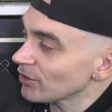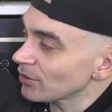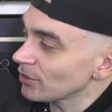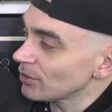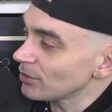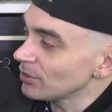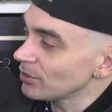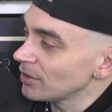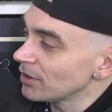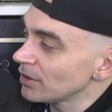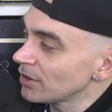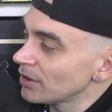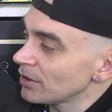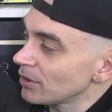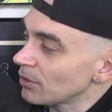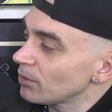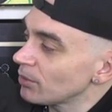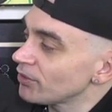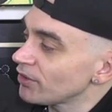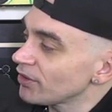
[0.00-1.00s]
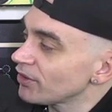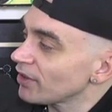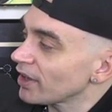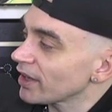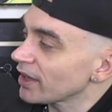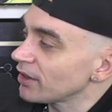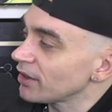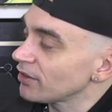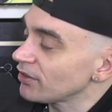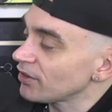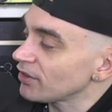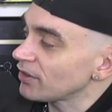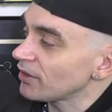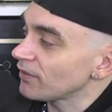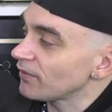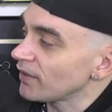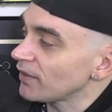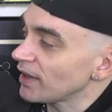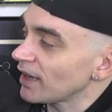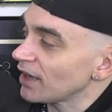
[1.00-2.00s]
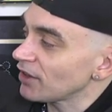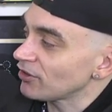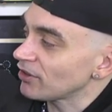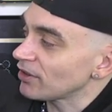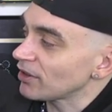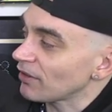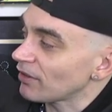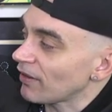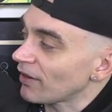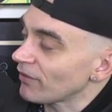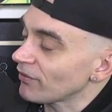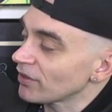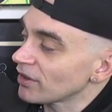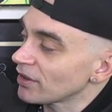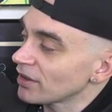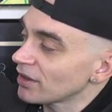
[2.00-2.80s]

at school, or was this like an, just an affiliation? They was in an